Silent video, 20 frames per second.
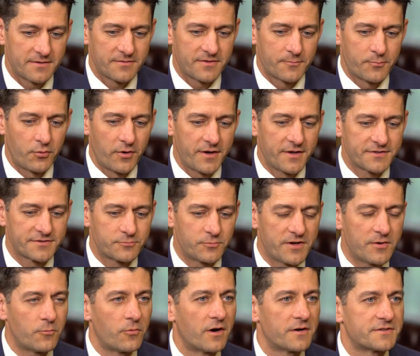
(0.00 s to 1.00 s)
The point is
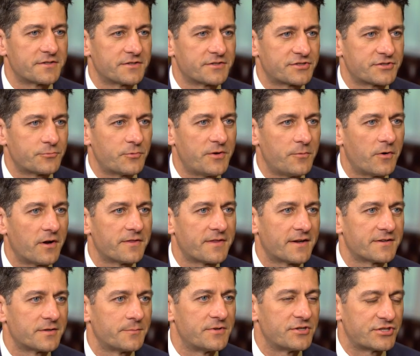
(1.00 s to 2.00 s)
we want
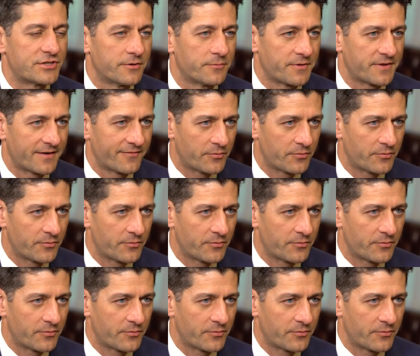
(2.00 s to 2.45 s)
that to be shared with